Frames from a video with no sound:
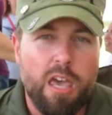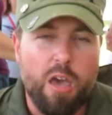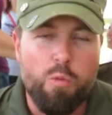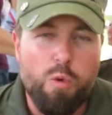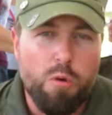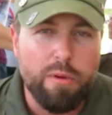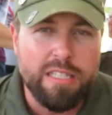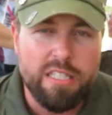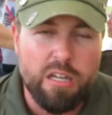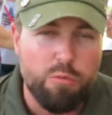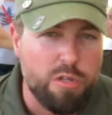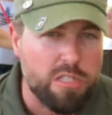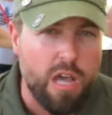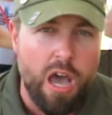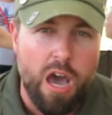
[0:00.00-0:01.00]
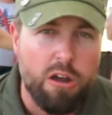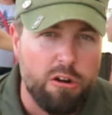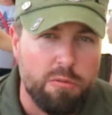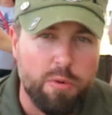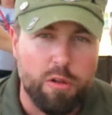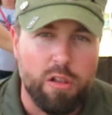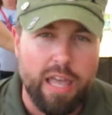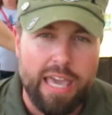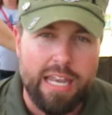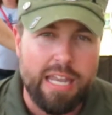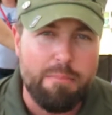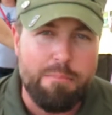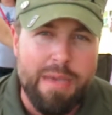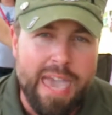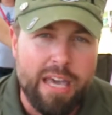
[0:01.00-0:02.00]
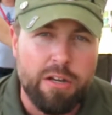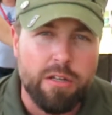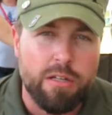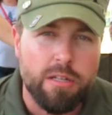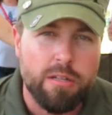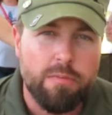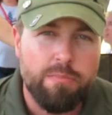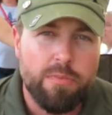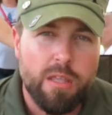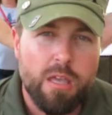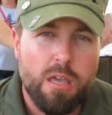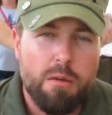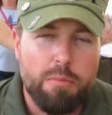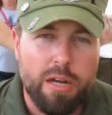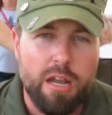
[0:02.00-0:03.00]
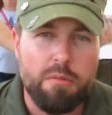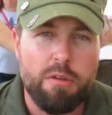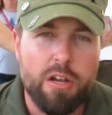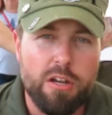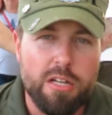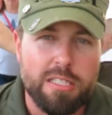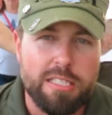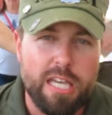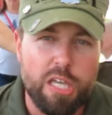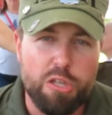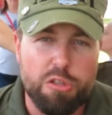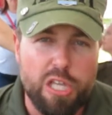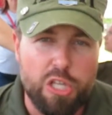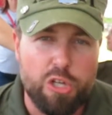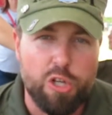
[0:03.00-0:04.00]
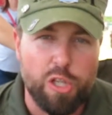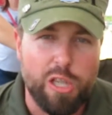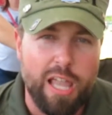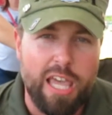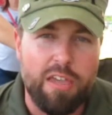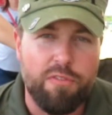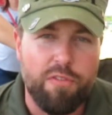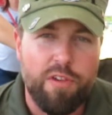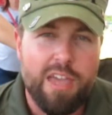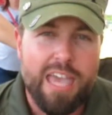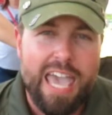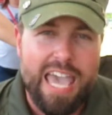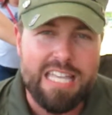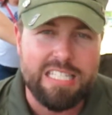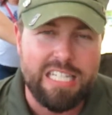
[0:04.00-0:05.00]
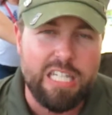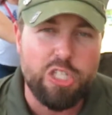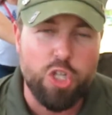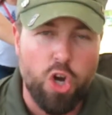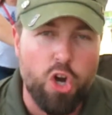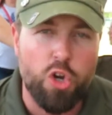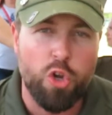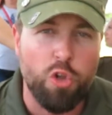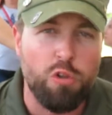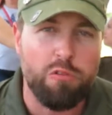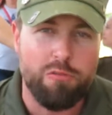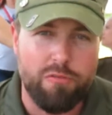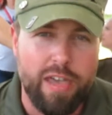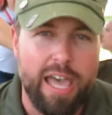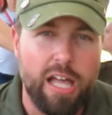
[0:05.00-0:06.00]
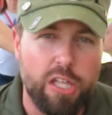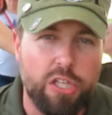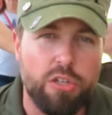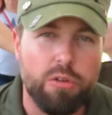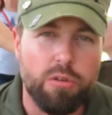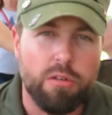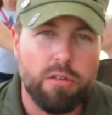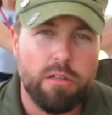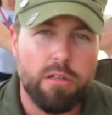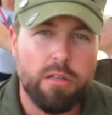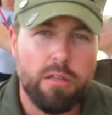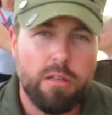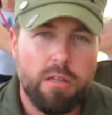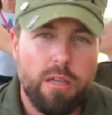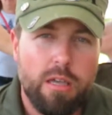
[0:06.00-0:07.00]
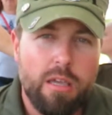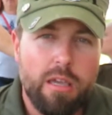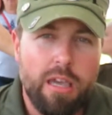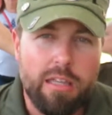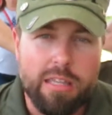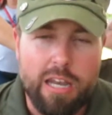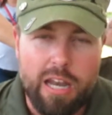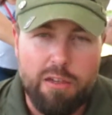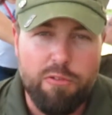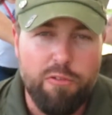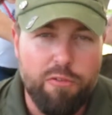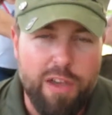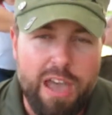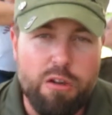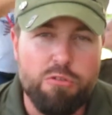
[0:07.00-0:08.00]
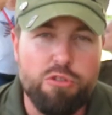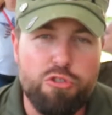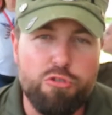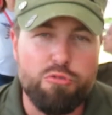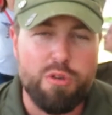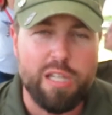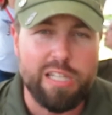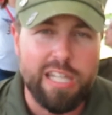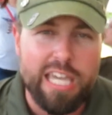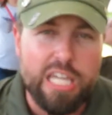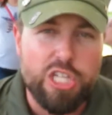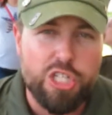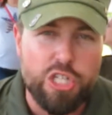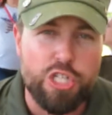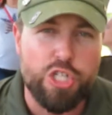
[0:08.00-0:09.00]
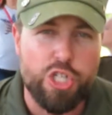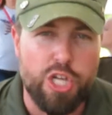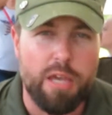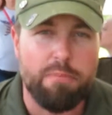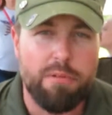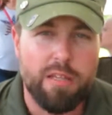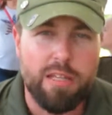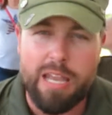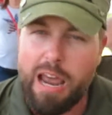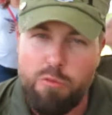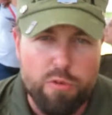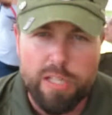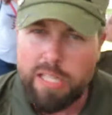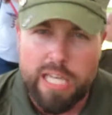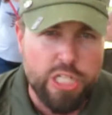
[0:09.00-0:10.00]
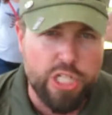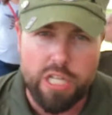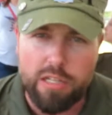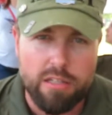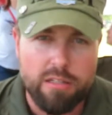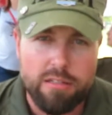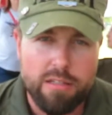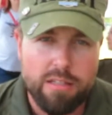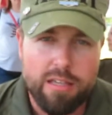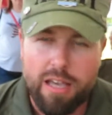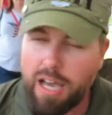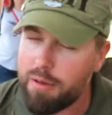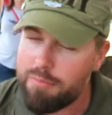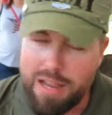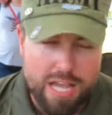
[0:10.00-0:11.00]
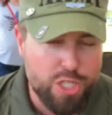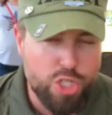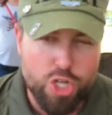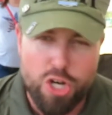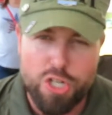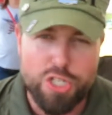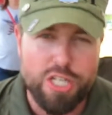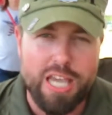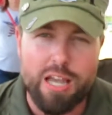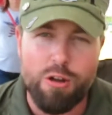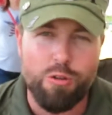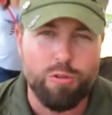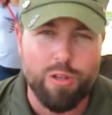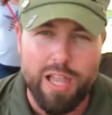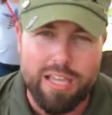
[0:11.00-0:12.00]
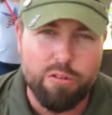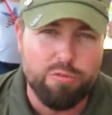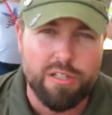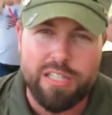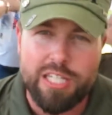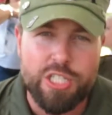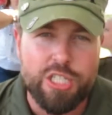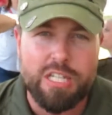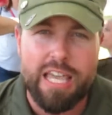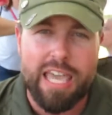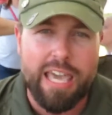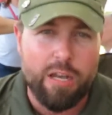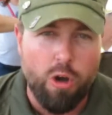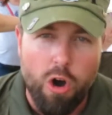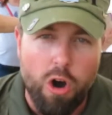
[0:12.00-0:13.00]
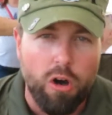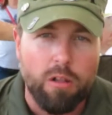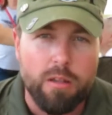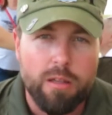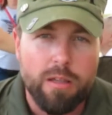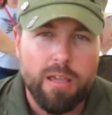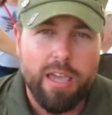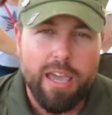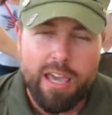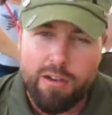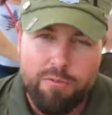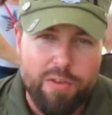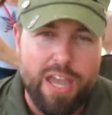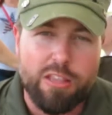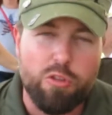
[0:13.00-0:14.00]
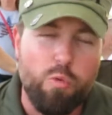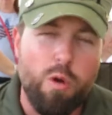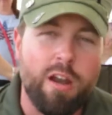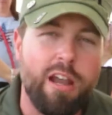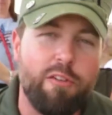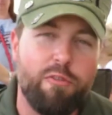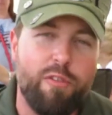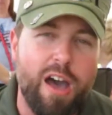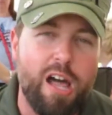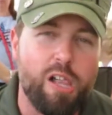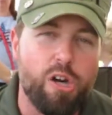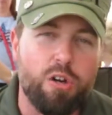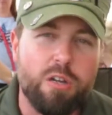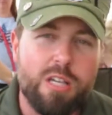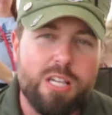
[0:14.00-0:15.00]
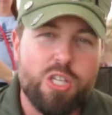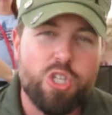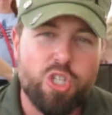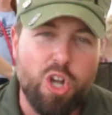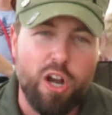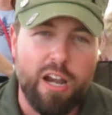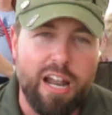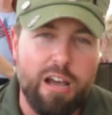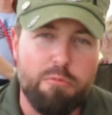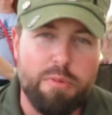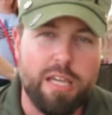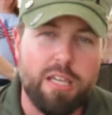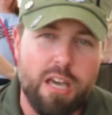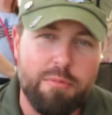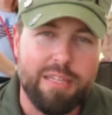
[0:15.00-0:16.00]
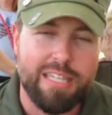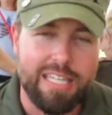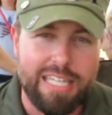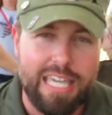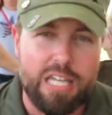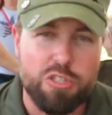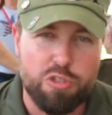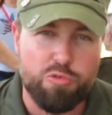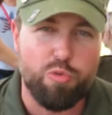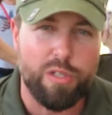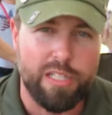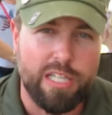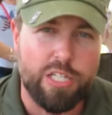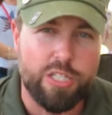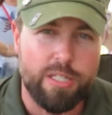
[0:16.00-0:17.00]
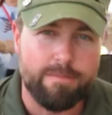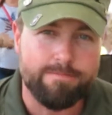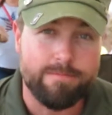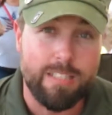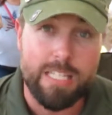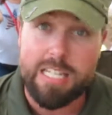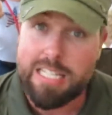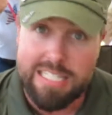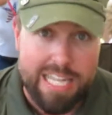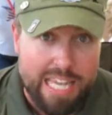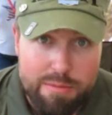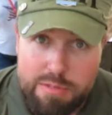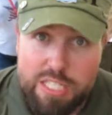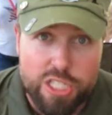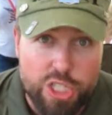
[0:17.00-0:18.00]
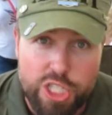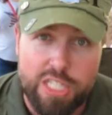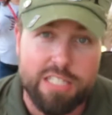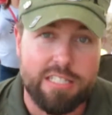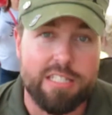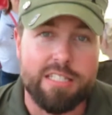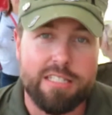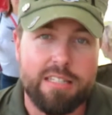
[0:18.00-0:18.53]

And what we did was honorable and it mattered. But I'm here to tell you that your life has eternal value. And that I've found through relationship, not religion. I'm not churchy, I don't like religion at all. And in fact, the one I follow started out by coming against religion, and his name is Jesus.